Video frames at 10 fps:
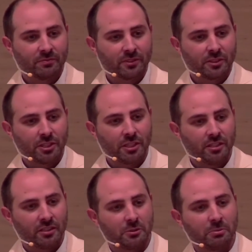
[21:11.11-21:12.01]
She
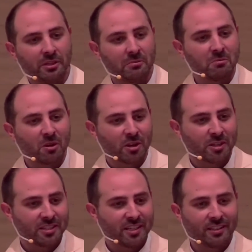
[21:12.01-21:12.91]
is being
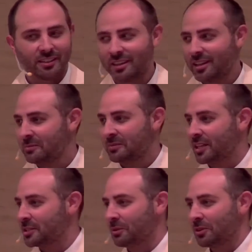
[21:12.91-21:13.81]
marked and claimed
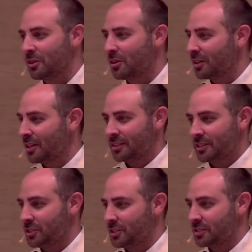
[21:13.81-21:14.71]
as belonging to
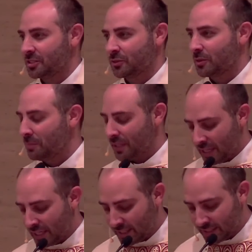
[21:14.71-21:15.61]
Jesus from
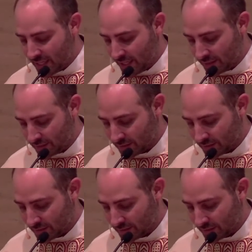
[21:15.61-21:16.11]
beginning to end.